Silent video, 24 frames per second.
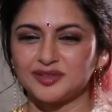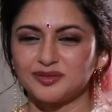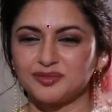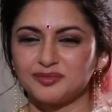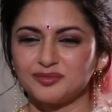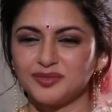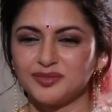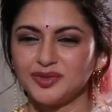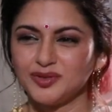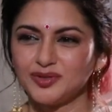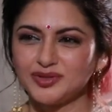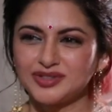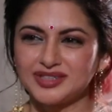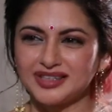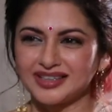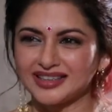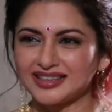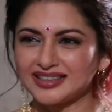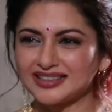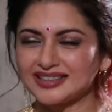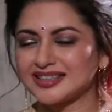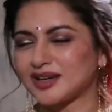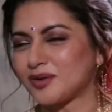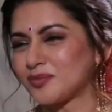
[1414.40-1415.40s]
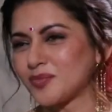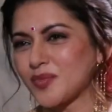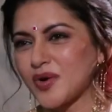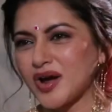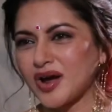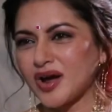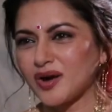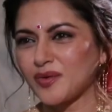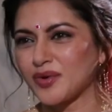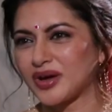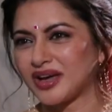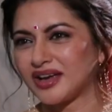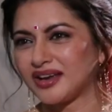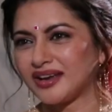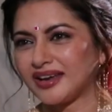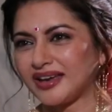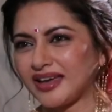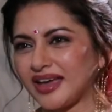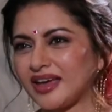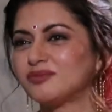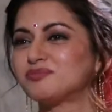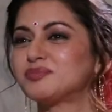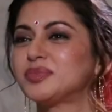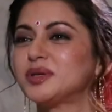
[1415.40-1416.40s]
music is somewhere where
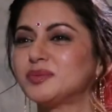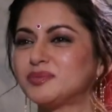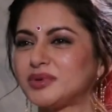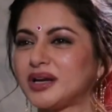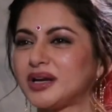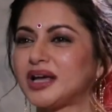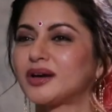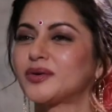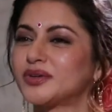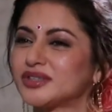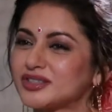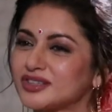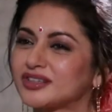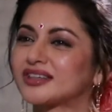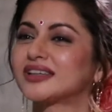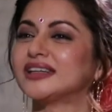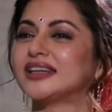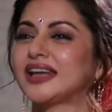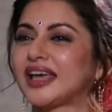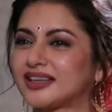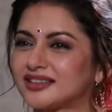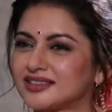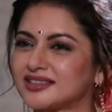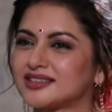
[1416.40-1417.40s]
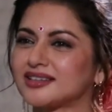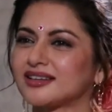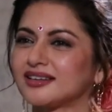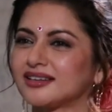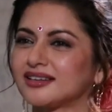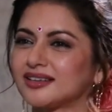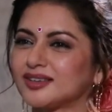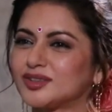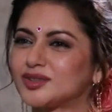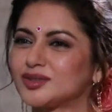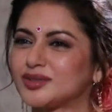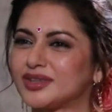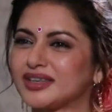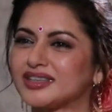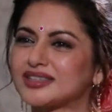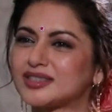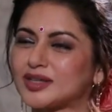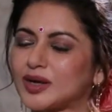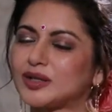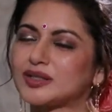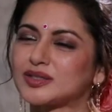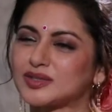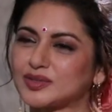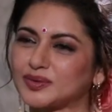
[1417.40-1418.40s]
people are going to connect
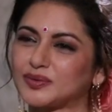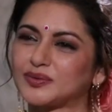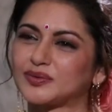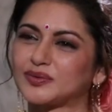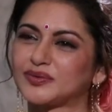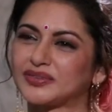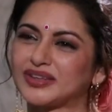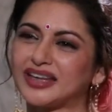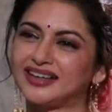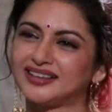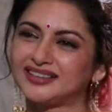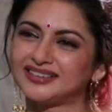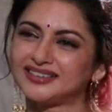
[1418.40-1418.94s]
also. Yeah,